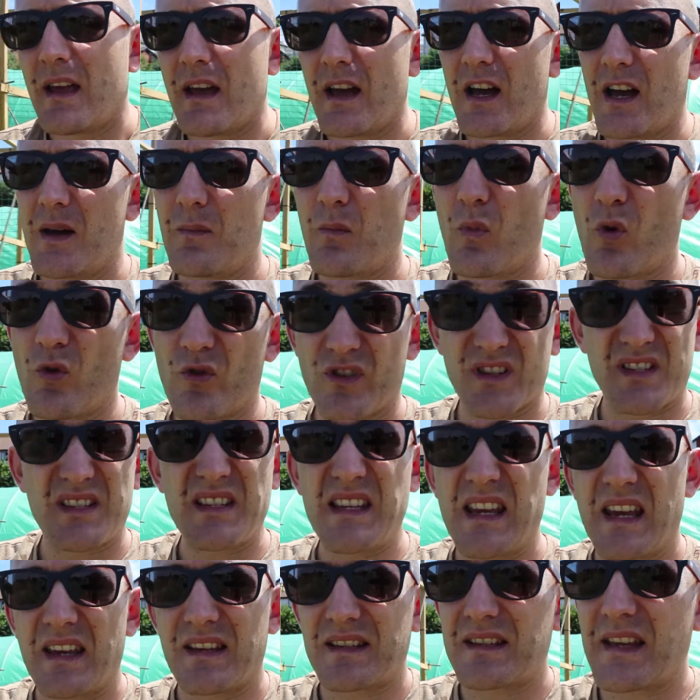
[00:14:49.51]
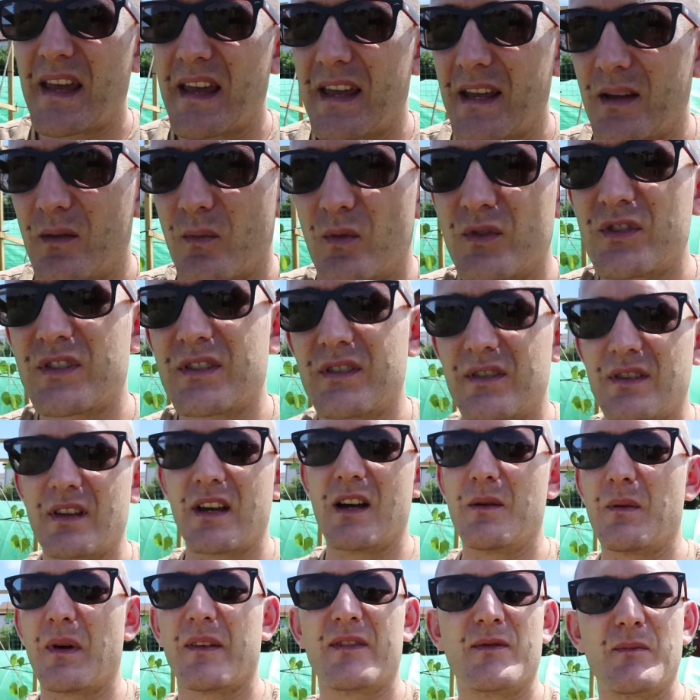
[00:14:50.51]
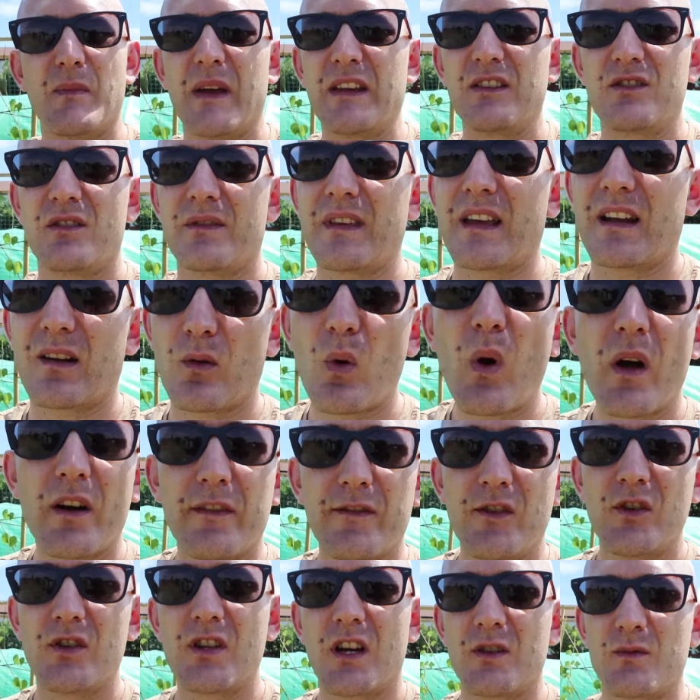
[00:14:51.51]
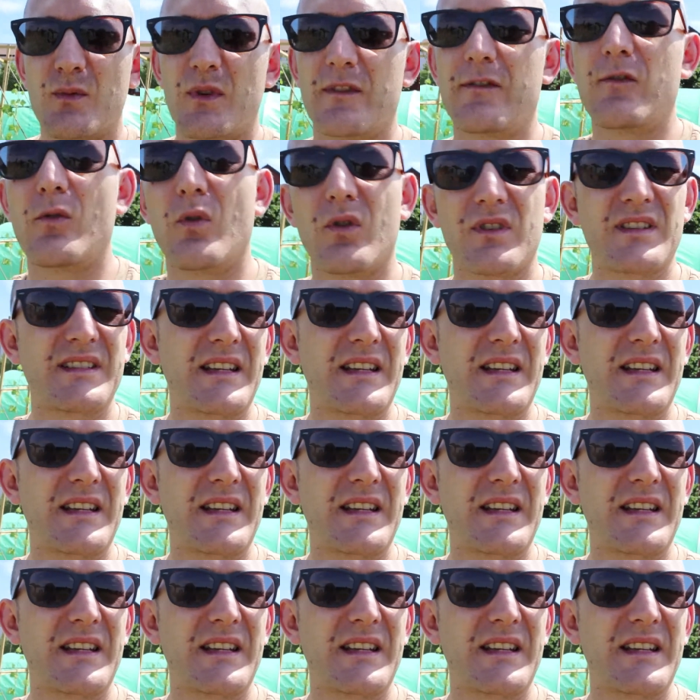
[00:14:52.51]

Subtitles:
or a CSA, which is, I've mentioned that quite a few times before.